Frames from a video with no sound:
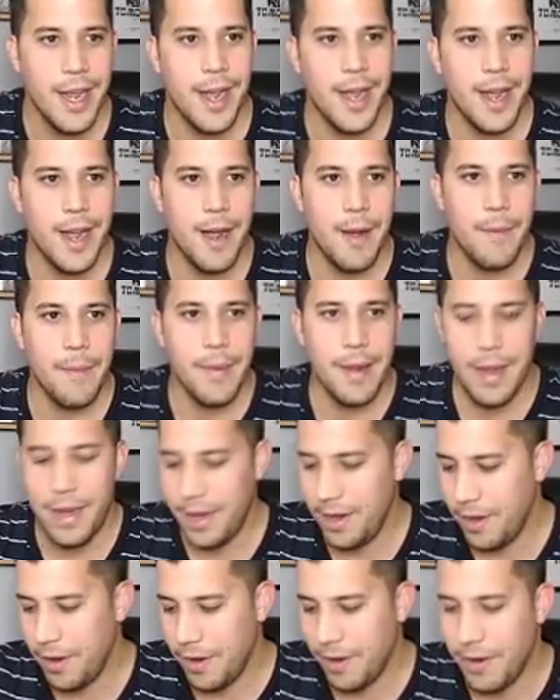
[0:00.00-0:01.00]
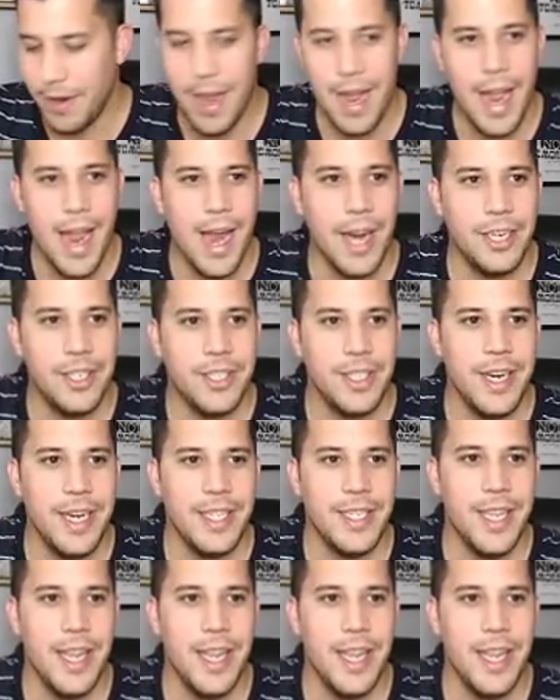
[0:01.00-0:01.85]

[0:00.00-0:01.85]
Actually